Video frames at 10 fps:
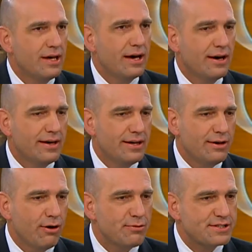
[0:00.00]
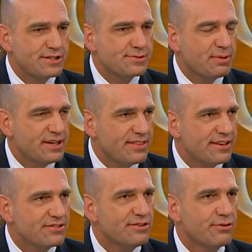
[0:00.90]
Uh, he always explained
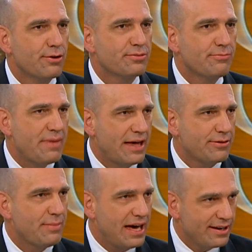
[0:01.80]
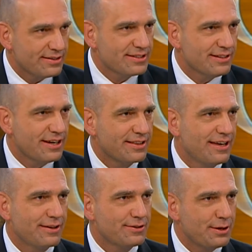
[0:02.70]
things in terms of mathematics. I mm-hmm. like
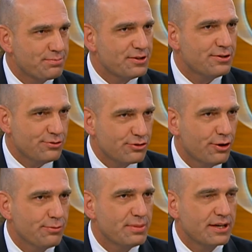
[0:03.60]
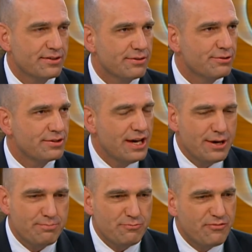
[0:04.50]
that clip that you showed because he was
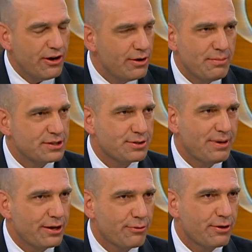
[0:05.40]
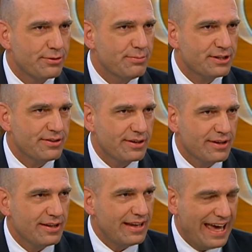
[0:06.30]
very much about arithmetic
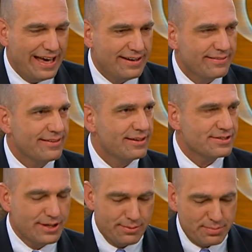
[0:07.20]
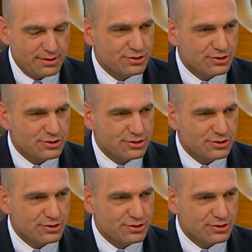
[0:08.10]
and adding things up and